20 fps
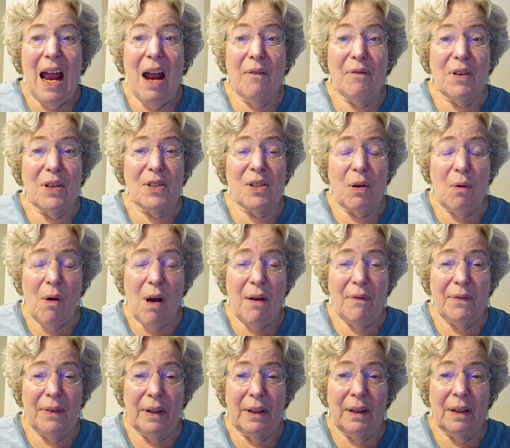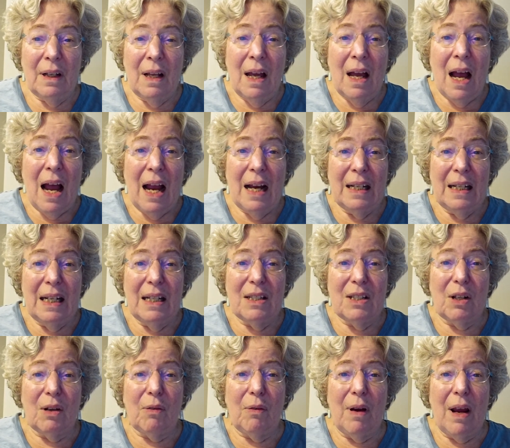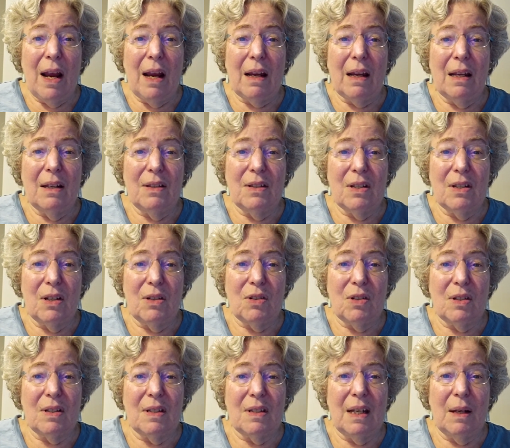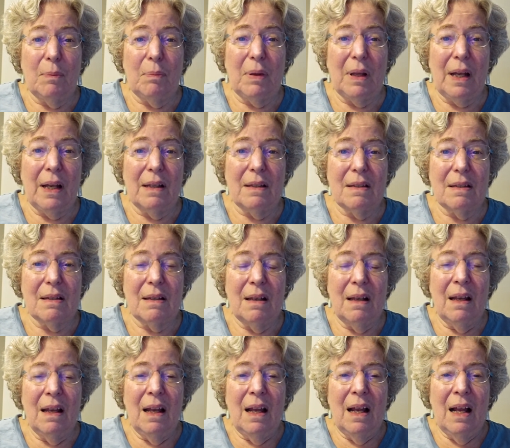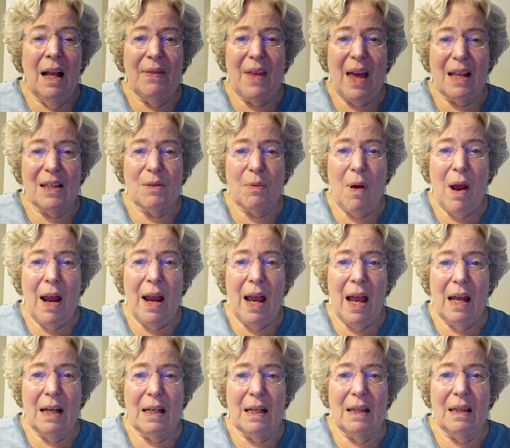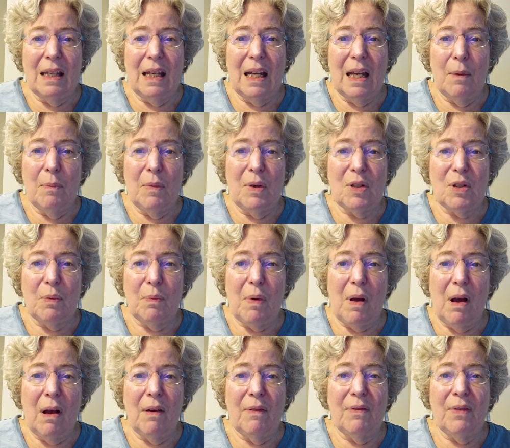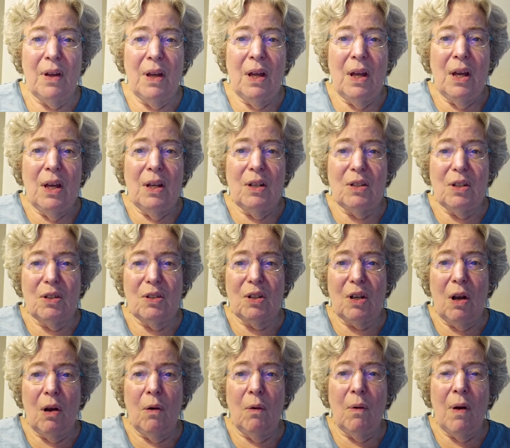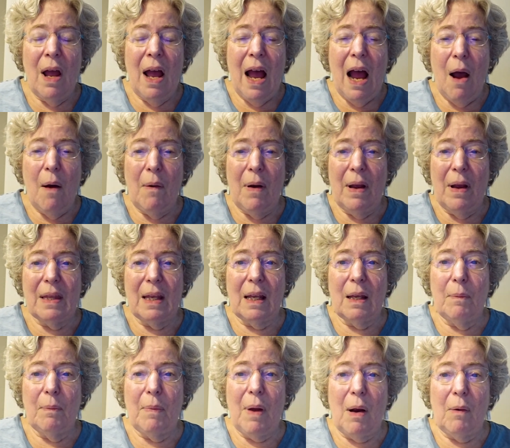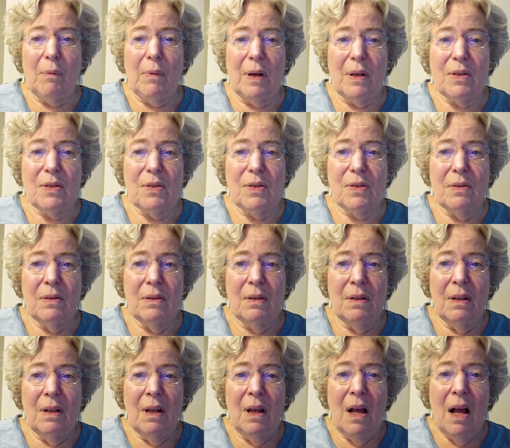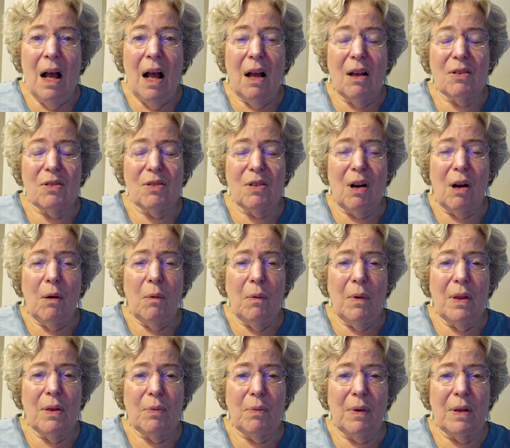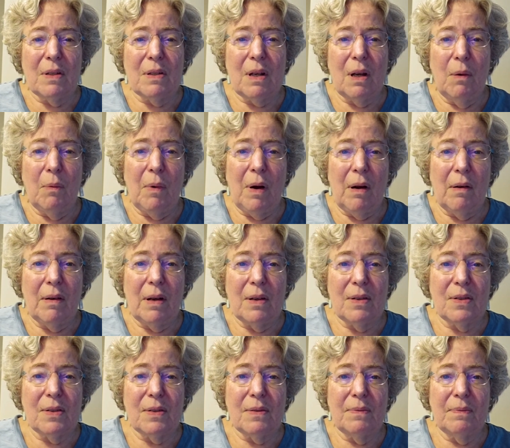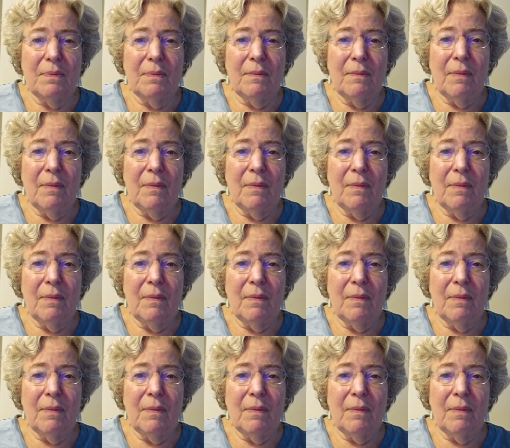Every so often, I need to create contingency plans. That's why I added the image above to show how I think about risks. I'll start with risk awareness.